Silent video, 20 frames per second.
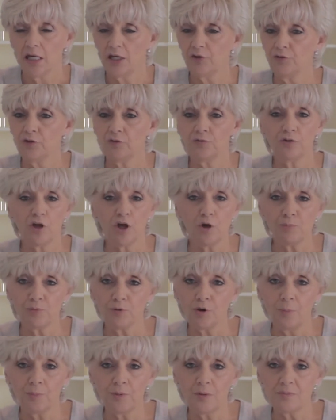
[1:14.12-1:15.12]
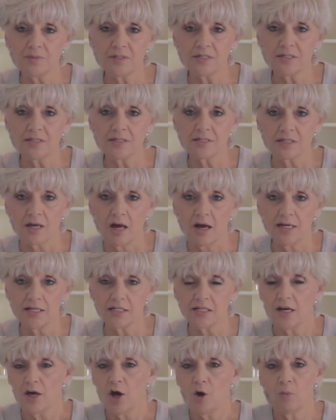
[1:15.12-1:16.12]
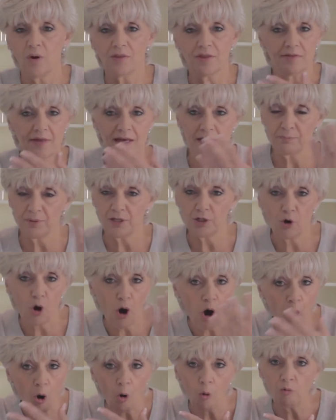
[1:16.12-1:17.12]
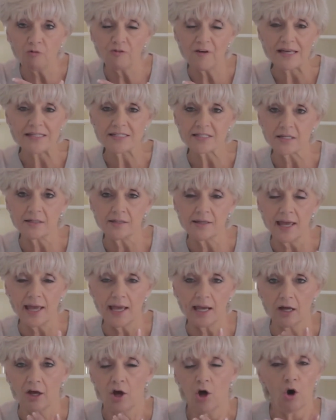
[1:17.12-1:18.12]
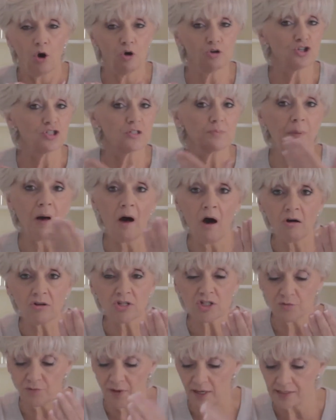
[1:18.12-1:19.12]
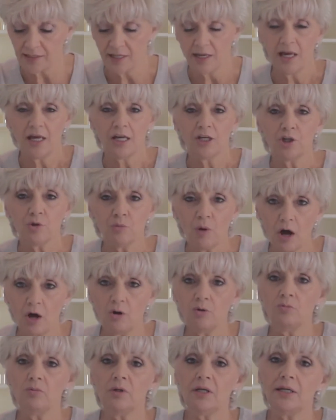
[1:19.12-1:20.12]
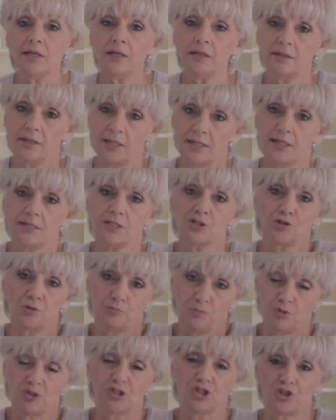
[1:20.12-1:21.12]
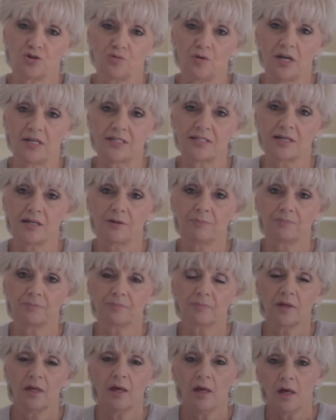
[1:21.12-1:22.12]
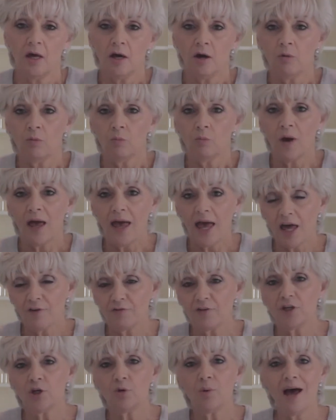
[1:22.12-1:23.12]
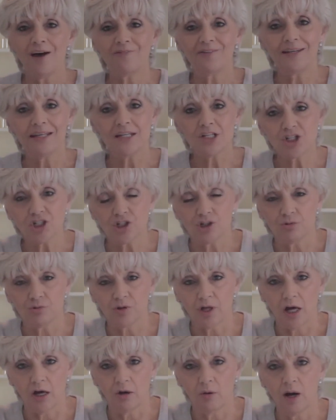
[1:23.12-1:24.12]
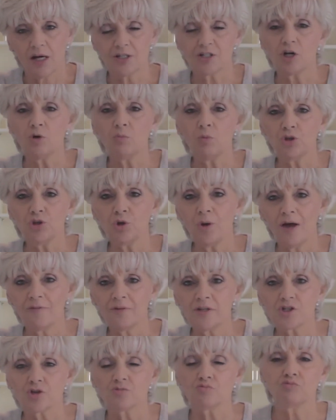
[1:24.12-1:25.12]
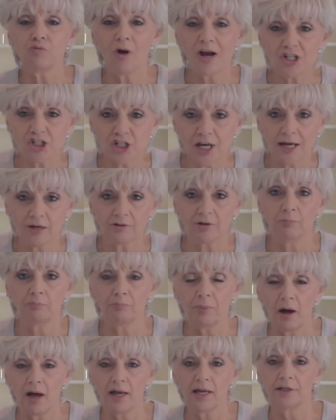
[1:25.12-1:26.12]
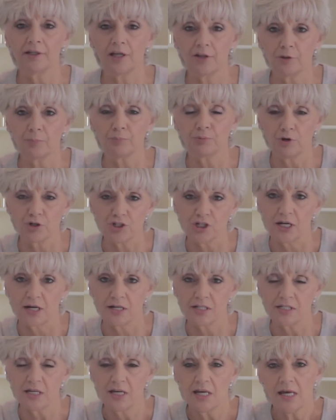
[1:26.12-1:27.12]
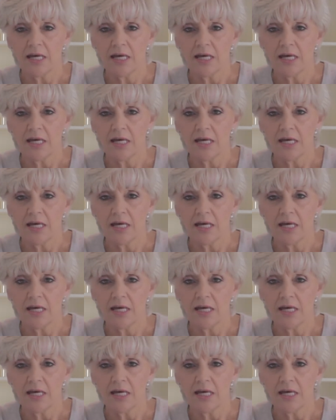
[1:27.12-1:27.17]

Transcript: If you've no problems in sight, whether that be your whole face and neck or just part of it, you only need the moisturiser. Wherever you have an issue though, I don't want you having to rush out and buy another product.